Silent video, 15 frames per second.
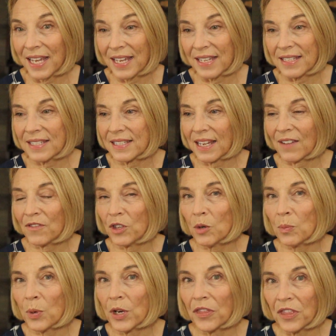is if you
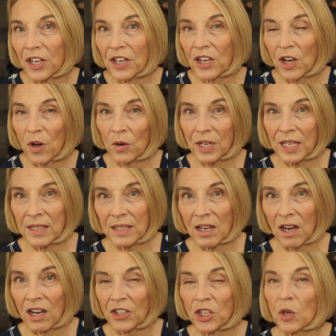put the coating
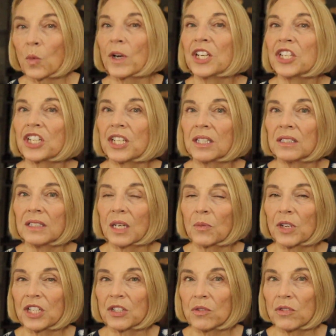on your windshield that
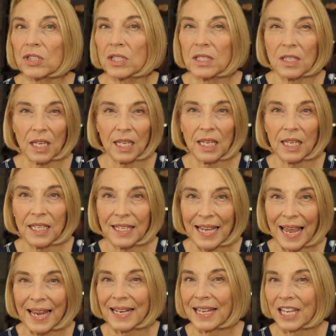reduces the heat
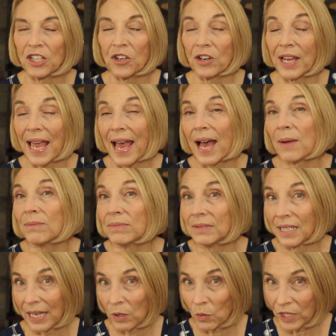gain in your cab
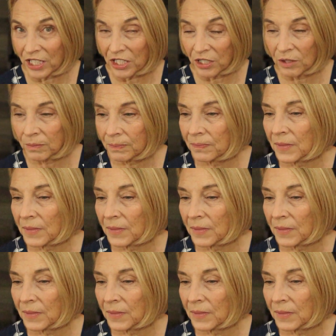like we do.